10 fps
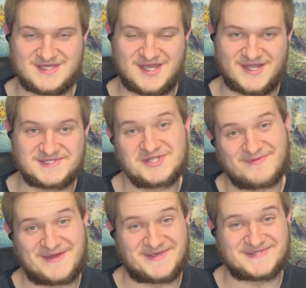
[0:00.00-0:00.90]
It's still
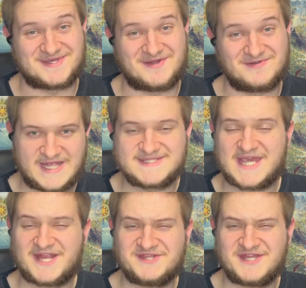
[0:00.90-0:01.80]
my list though. And
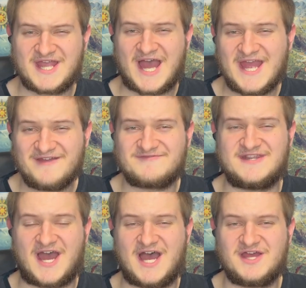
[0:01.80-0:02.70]
secondly, I have
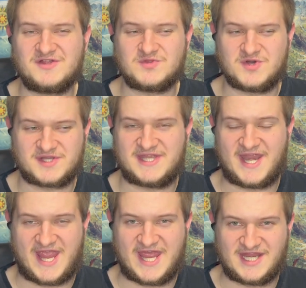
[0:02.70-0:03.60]
not looked
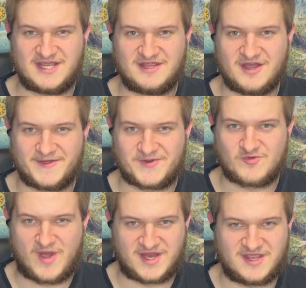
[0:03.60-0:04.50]
at any other
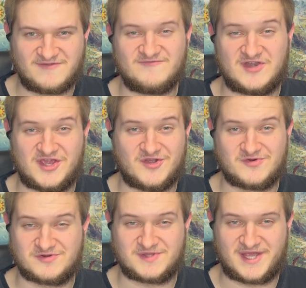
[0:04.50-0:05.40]
ranking video
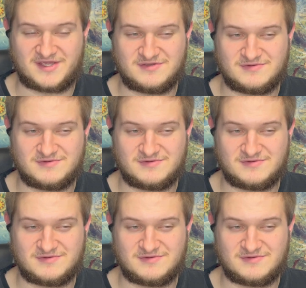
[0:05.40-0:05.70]
or